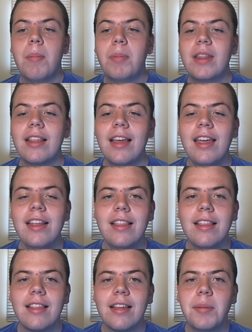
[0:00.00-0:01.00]
But the
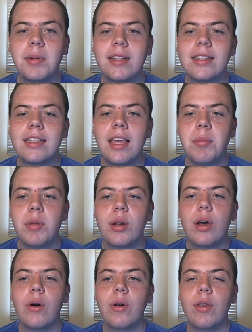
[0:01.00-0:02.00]
Titans coming to this game, you
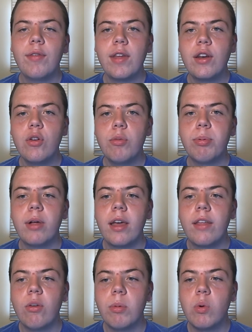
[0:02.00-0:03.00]
know, if they do play,
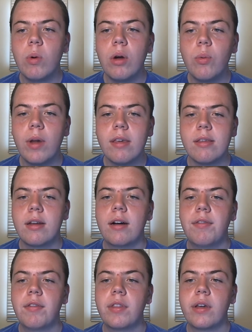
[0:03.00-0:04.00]
they'll be well-rested
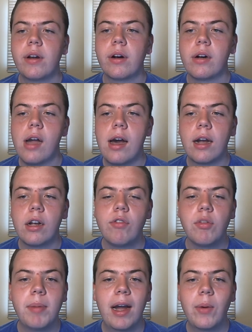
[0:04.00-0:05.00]
off of their
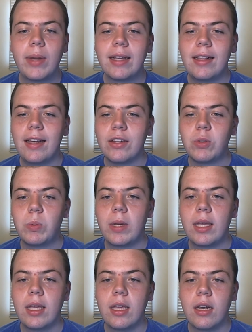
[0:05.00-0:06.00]
COVID bye week last
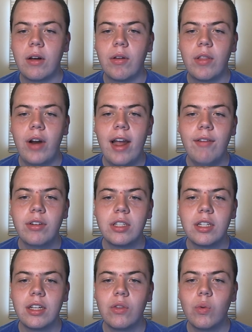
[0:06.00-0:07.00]
week, you know, and they're
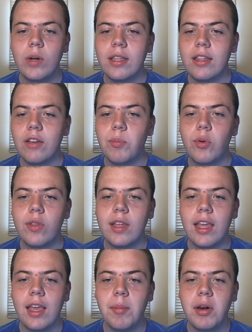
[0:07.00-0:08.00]
averaging 26 points a
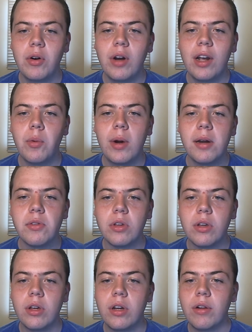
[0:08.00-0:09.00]
game, you know, not quite as
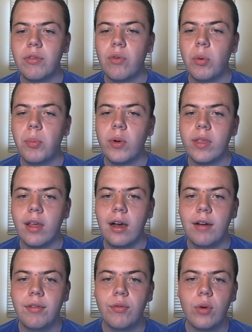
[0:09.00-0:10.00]
good, you know, 4 points
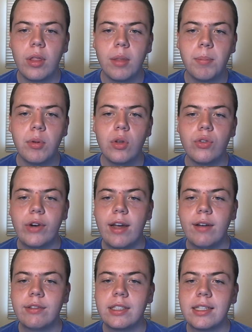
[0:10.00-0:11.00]
off of what the Bills are
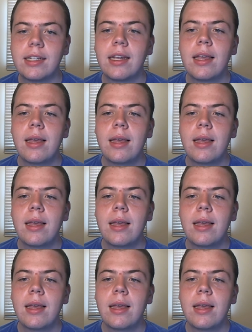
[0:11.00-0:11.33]
averaging.